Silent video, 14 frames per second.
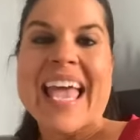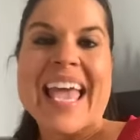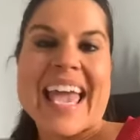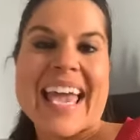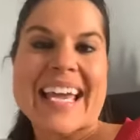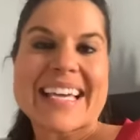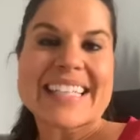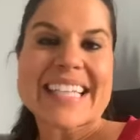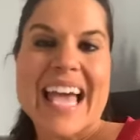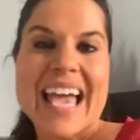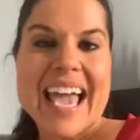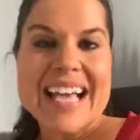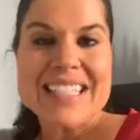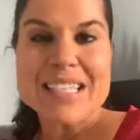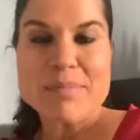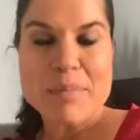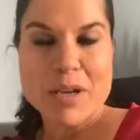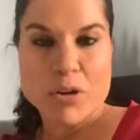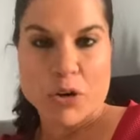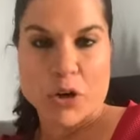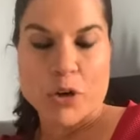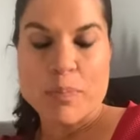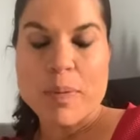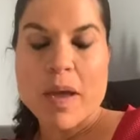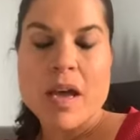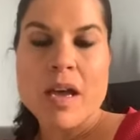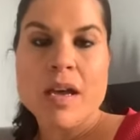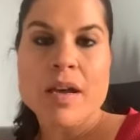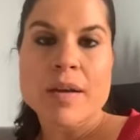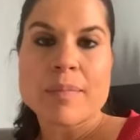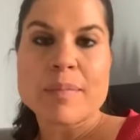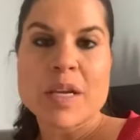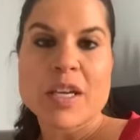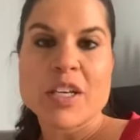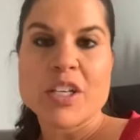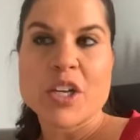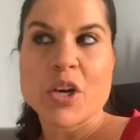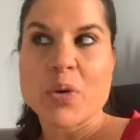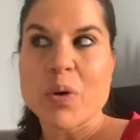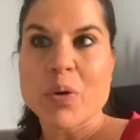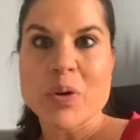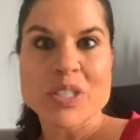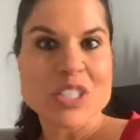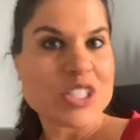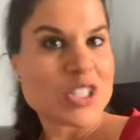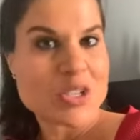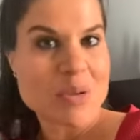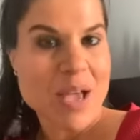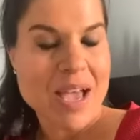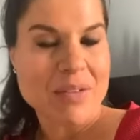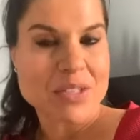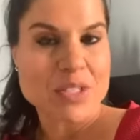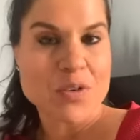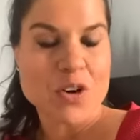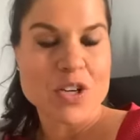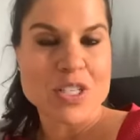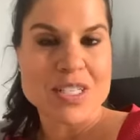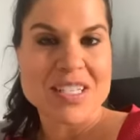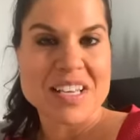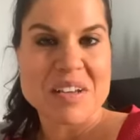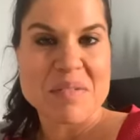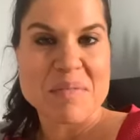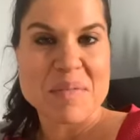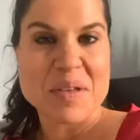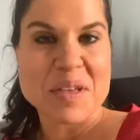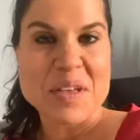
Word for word: And I asked in my group, um, you know, what questions do you have as far as um,